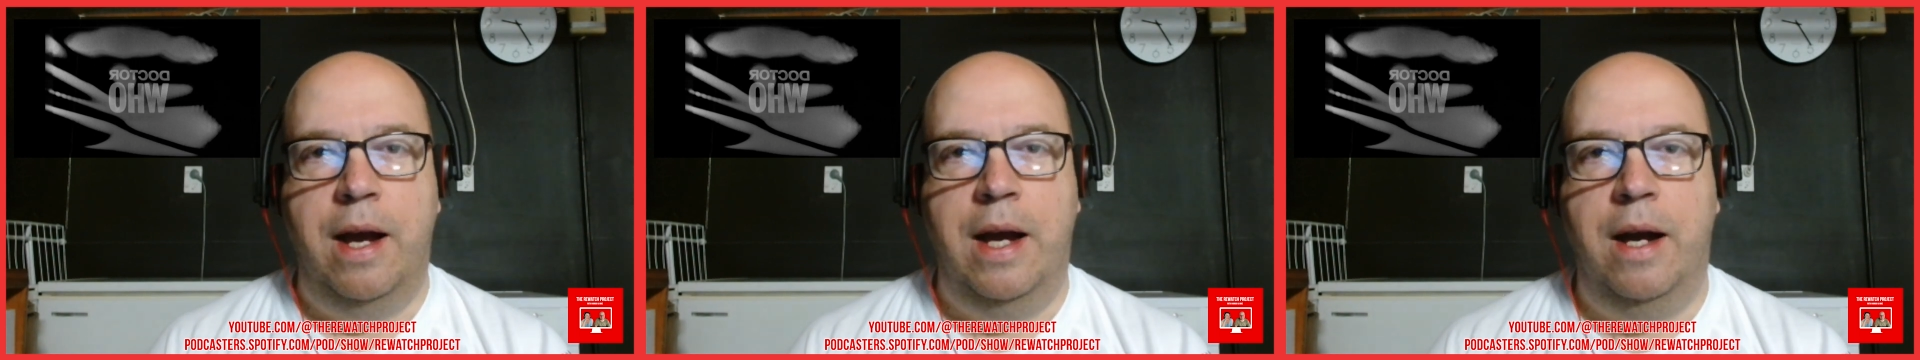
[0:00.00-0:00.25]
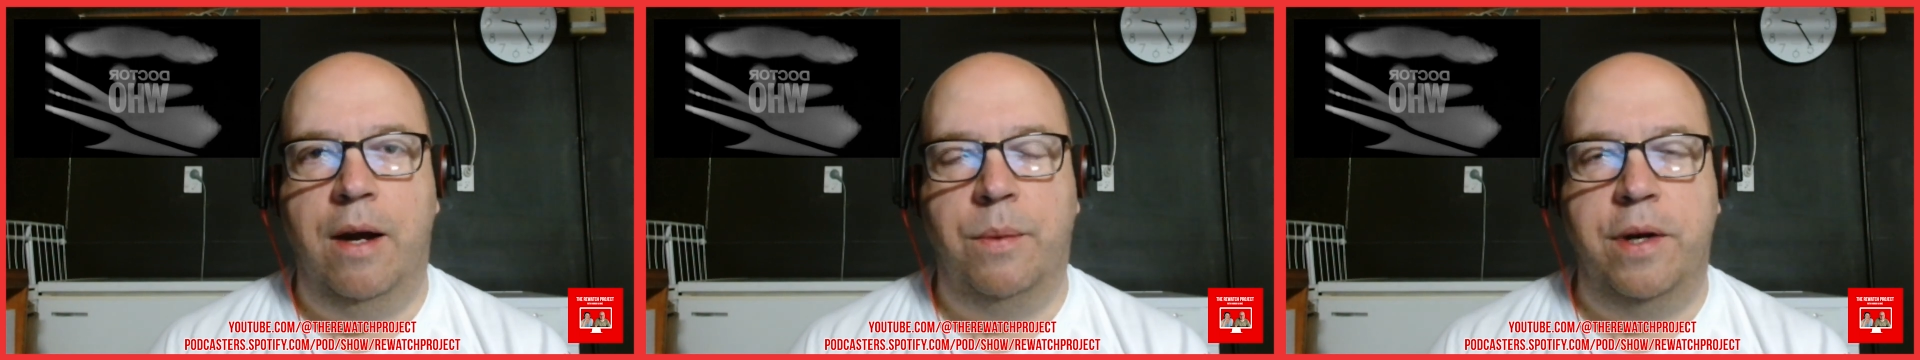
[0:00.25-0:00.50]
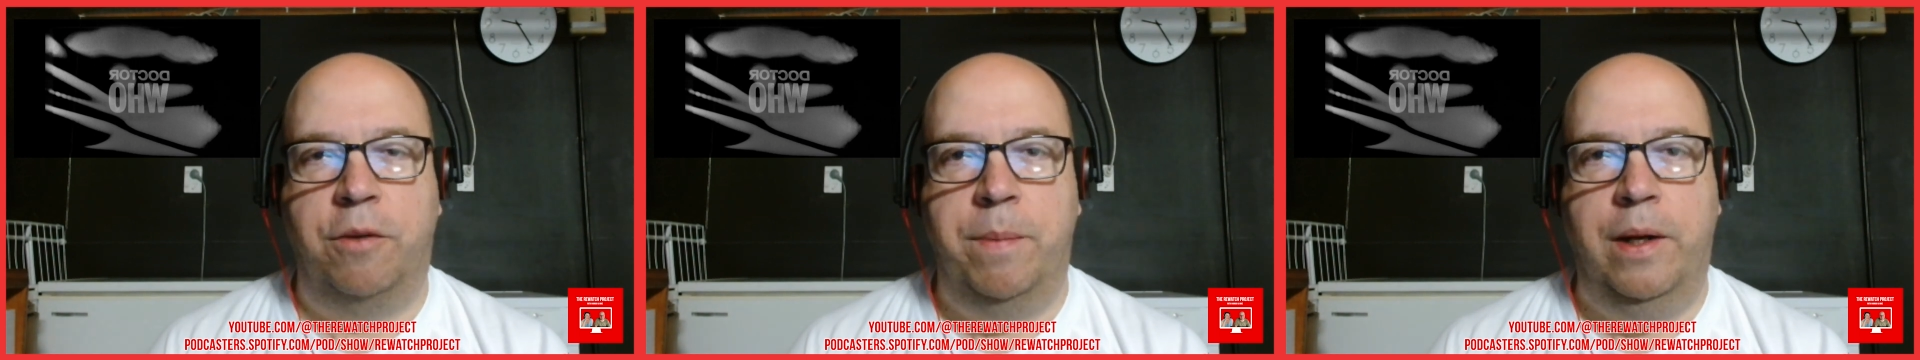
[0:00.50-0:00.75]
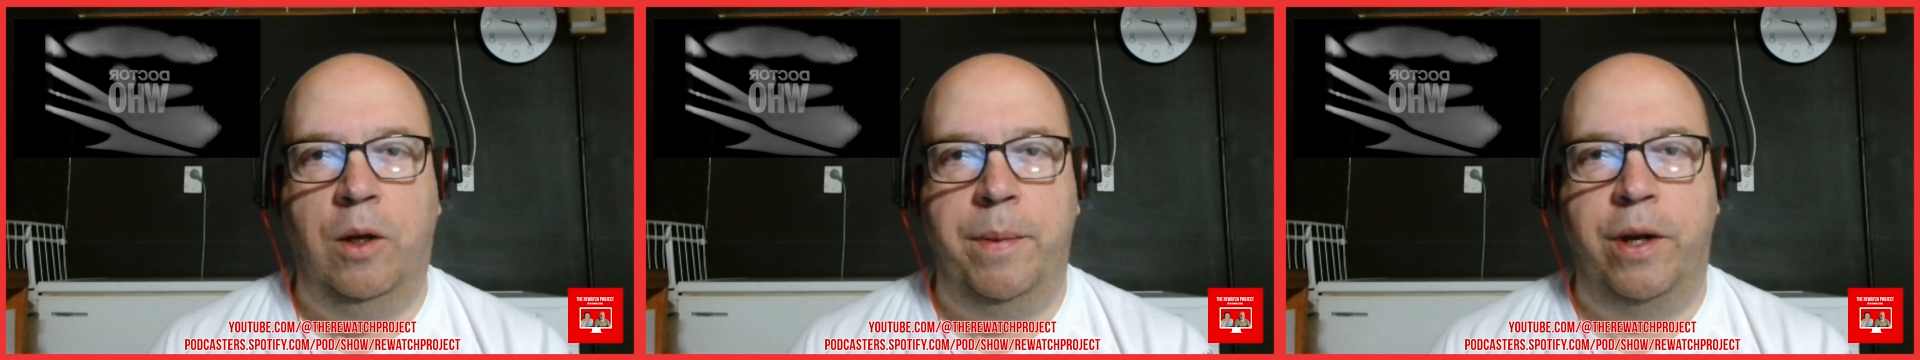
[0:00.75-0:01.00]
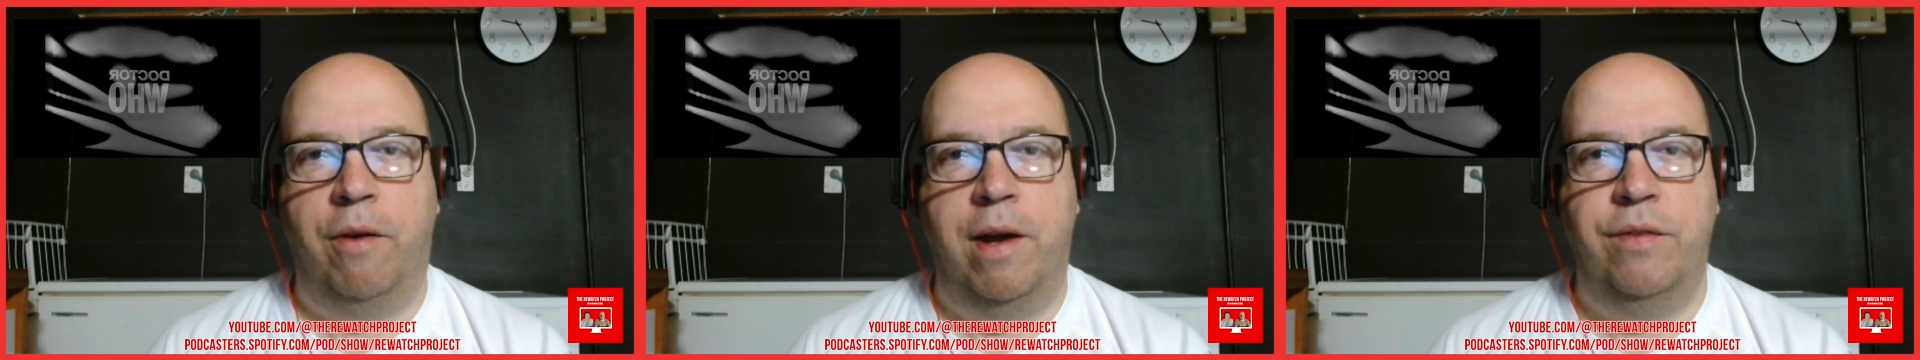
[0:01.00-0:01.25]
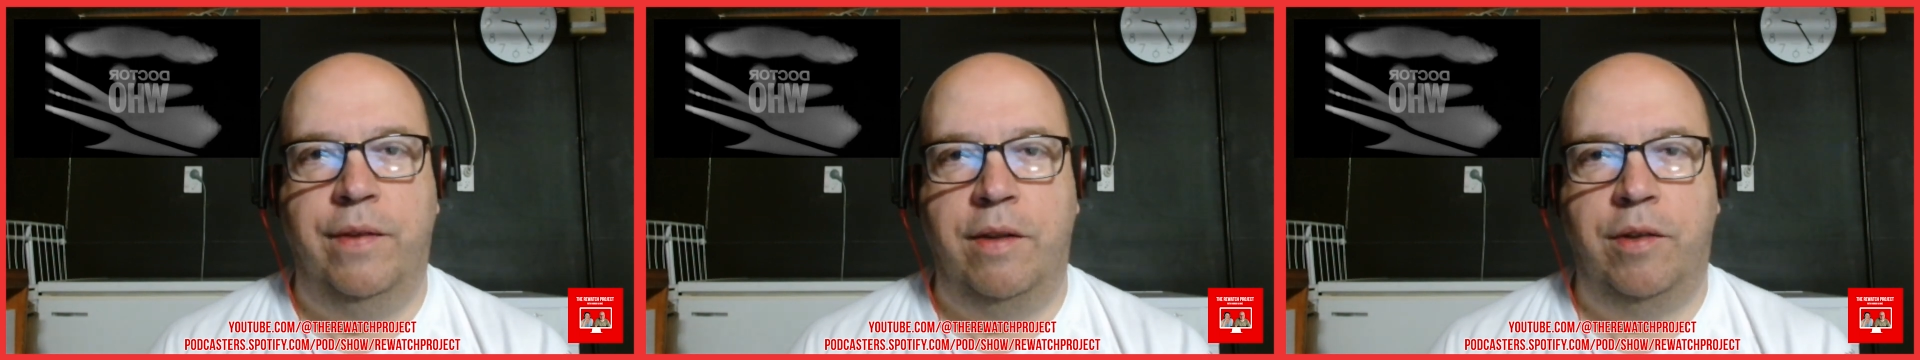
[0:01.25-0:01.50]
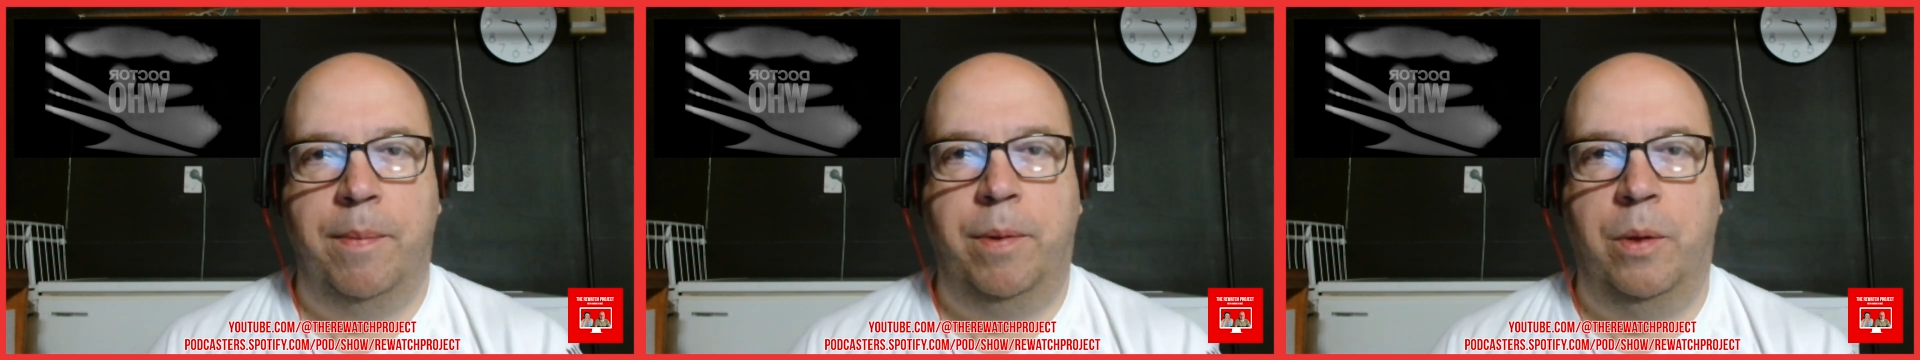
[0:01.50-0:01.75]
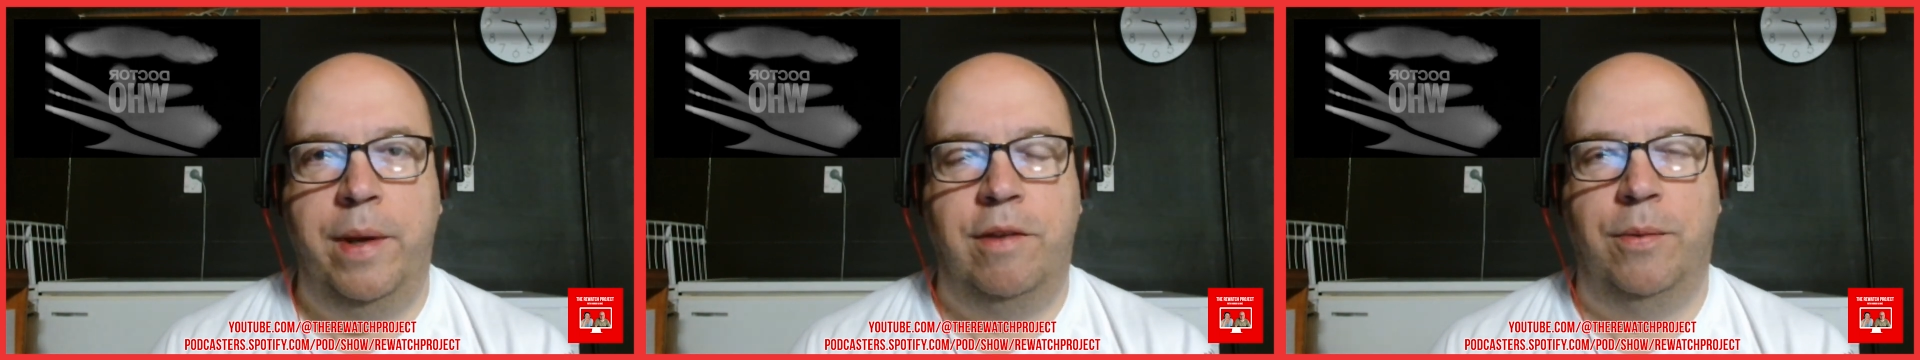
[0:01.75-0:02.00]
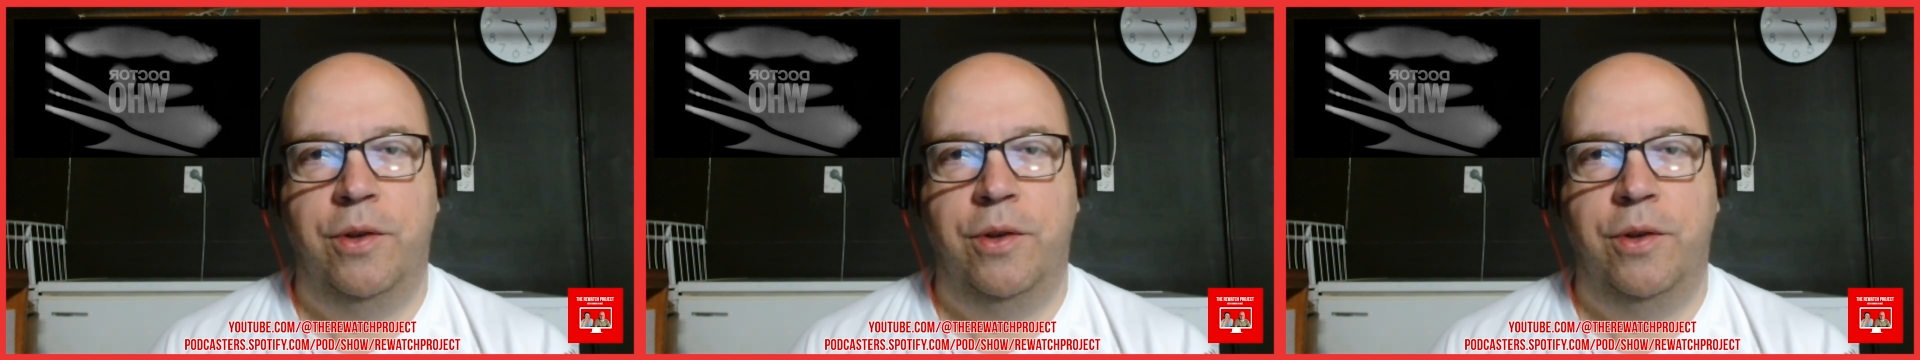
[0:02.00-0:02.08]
Work's been a little bit crazy for the last couple of weeks,